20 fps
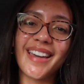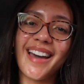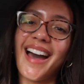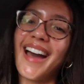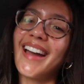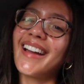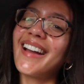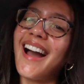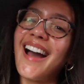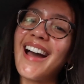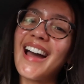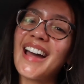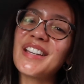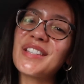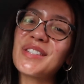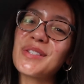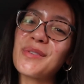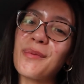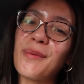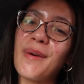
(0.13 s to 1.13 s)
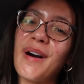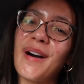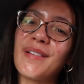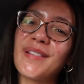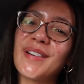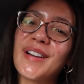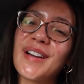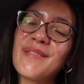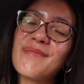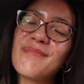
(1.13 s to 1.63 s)
Hi guys,
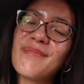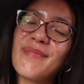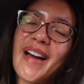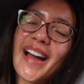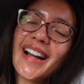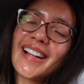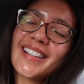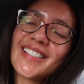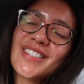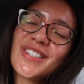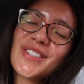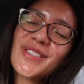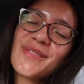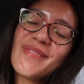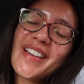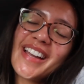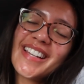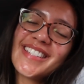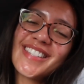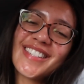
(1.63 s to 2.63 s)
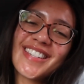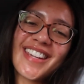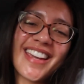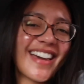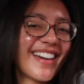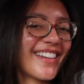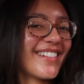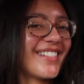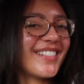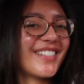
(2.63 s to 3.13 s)
welcome back to my
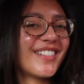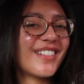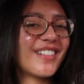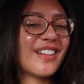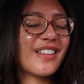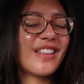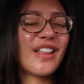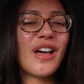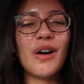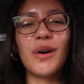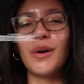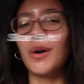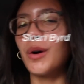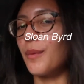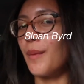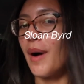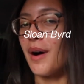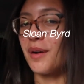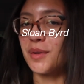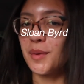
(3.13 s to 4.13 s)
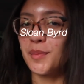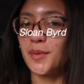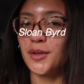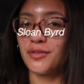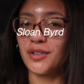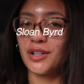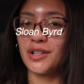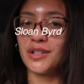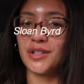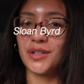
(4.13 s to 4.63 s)
channel, or welcome
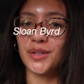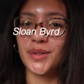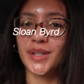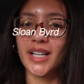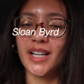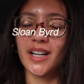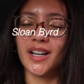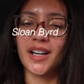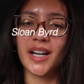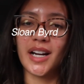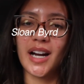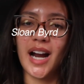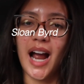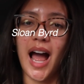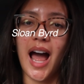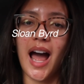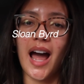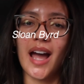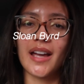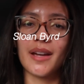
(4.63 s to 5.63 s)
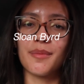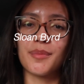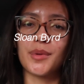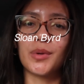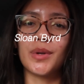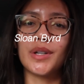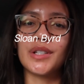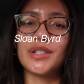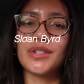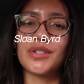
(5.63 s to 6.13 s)
if you're new here. I am
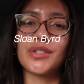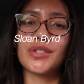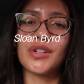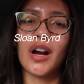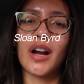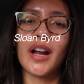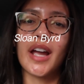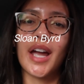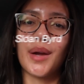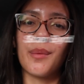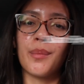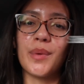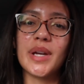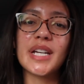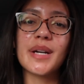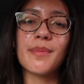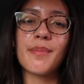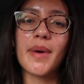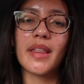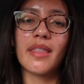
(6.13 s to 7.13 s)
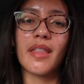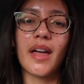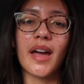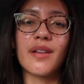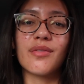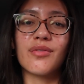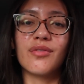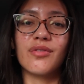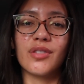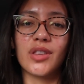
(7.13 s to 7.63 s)
going to start a week in my
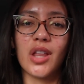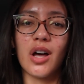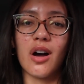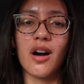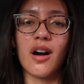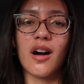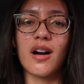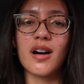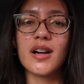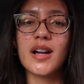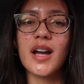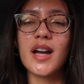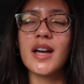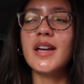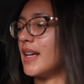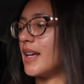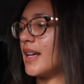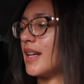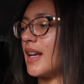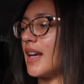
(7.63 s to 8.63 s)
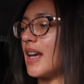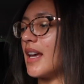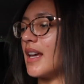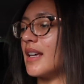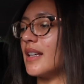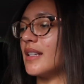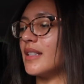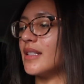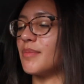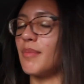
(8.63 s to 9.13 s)
life vlog. It
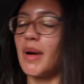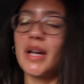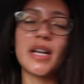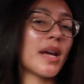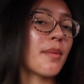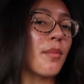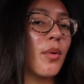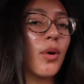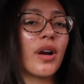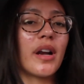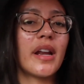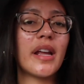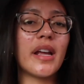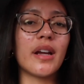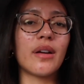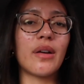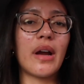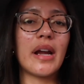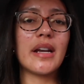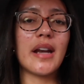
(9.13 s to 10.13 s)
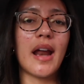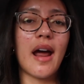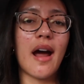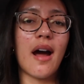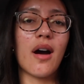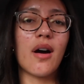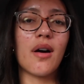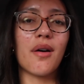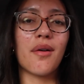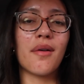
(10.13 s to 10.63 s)
is Monday morning right
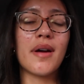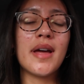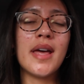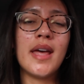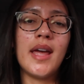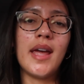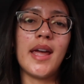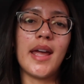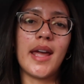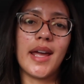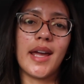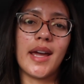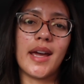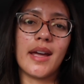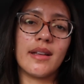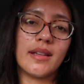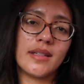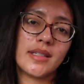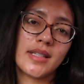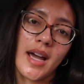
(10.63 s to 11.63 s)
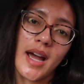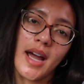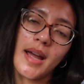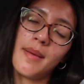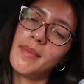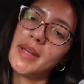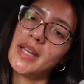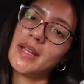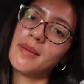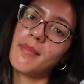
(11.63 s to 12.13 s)
now, and
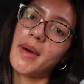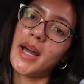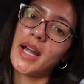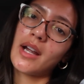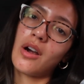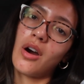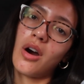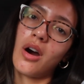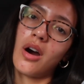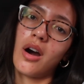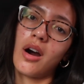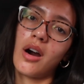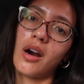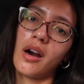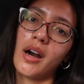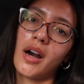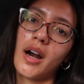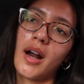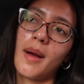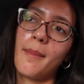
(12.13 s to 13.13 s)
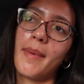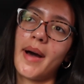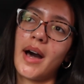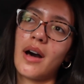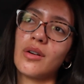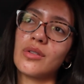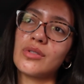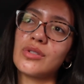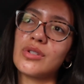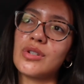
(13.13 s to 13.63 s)
I'm in my car
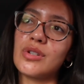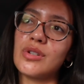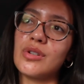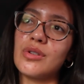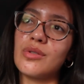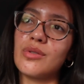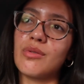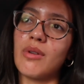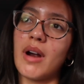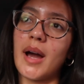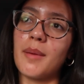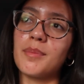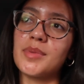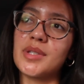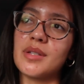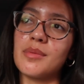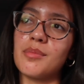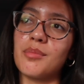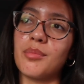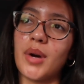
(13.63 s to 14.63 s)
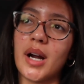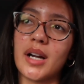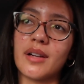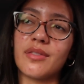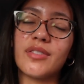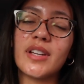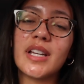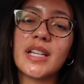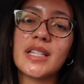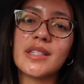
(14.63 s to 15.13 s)
about to grab some
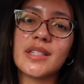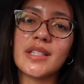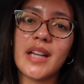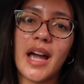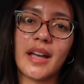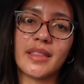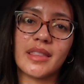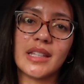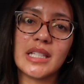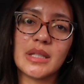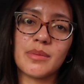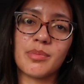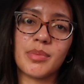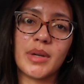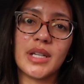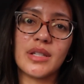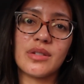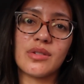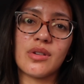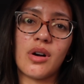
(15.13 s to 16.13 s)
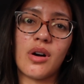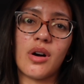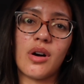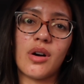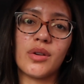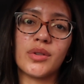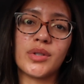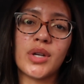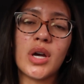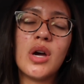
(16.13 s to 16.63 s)
breakfast at this place
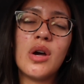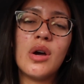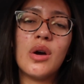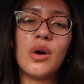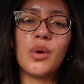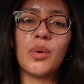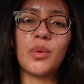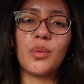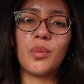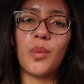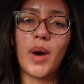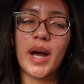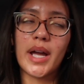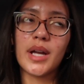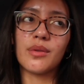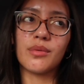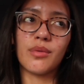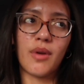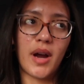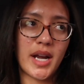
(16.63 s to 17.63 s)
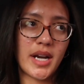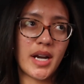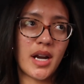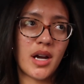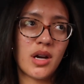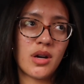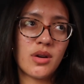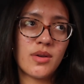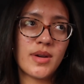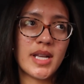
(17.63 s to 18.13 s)
called White
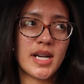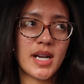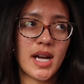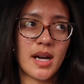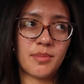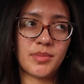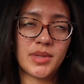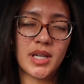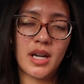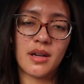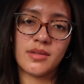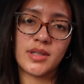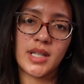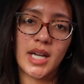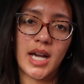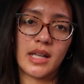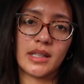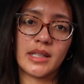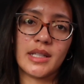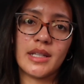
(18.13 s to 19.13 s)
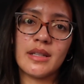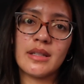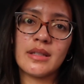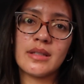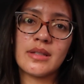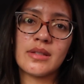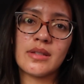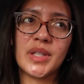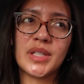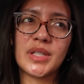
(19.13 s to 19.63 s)
Rhino in Uptown
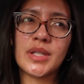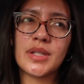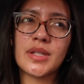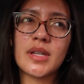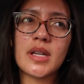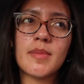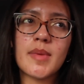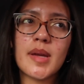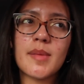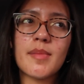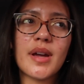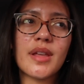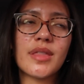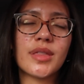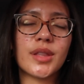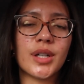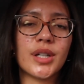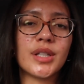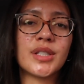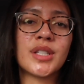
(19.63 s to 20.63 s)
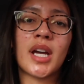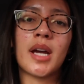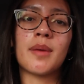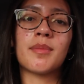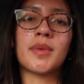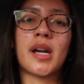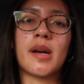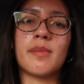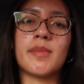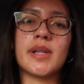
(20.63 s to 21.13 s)
Dallas. This is gonna be my third
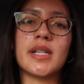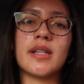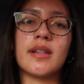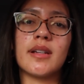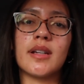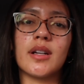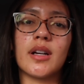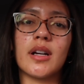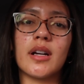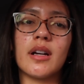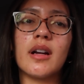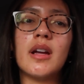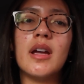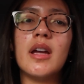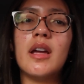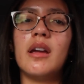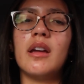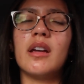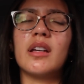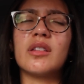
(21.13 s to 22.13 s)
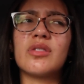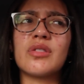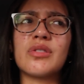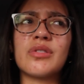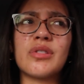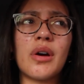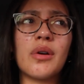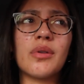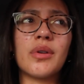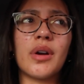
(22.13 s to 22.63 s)
time coming here. It's
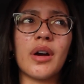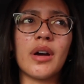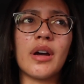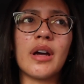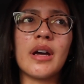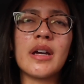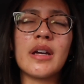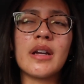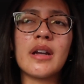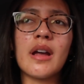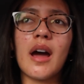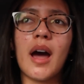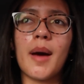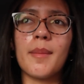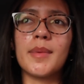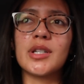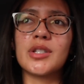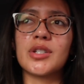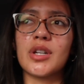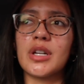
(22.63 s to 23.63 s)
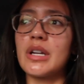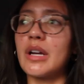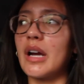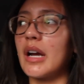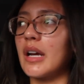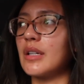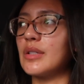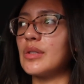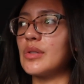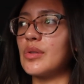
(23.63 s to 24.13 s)
so good. I'm gonna show you
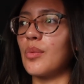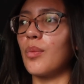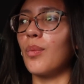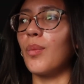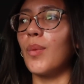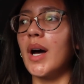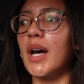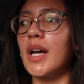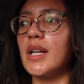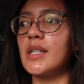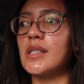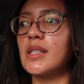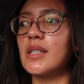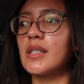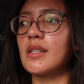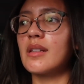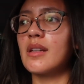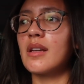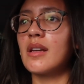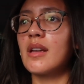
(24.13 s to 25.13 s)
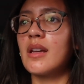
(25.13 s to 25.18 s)
guys what